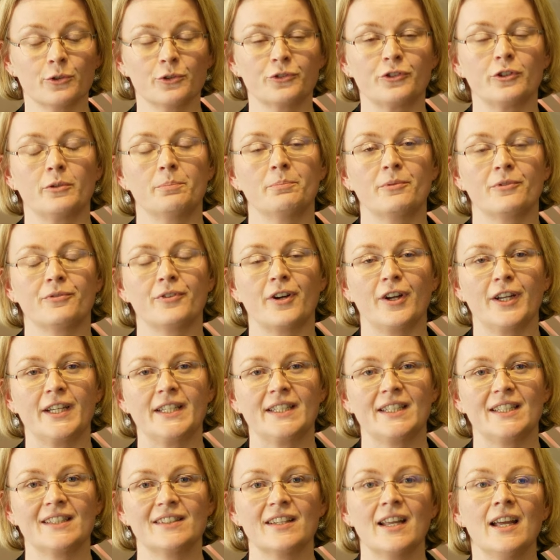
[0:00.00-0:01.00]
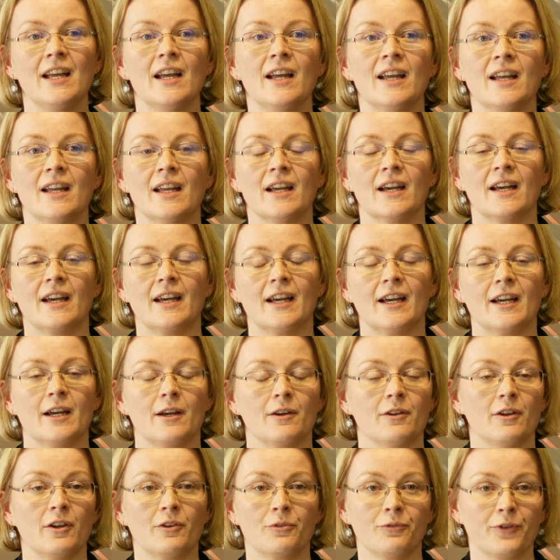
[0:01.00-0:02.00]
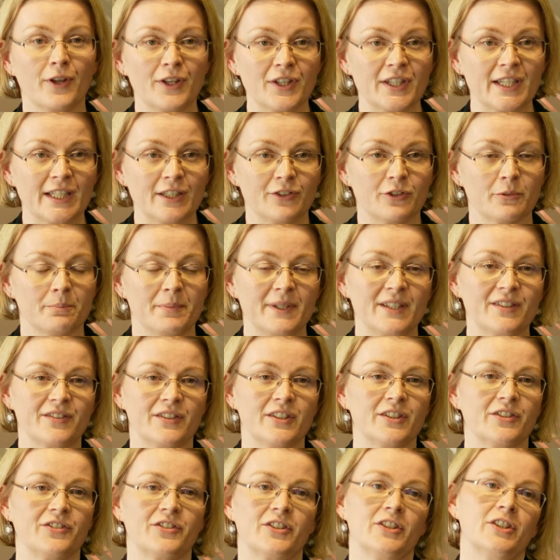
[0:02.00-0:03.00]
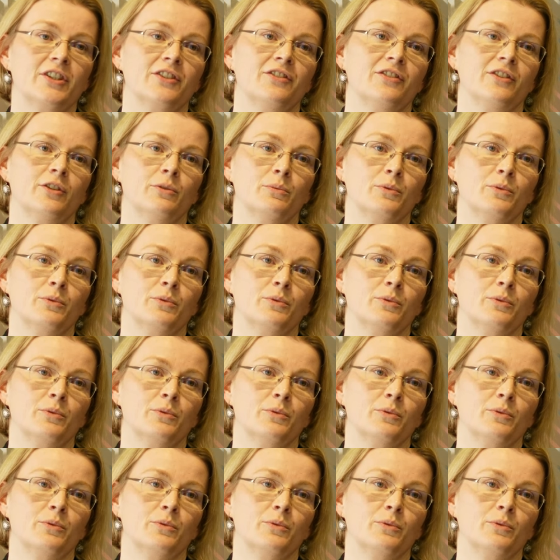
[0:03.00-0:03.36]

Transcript: also provided funding to businesses.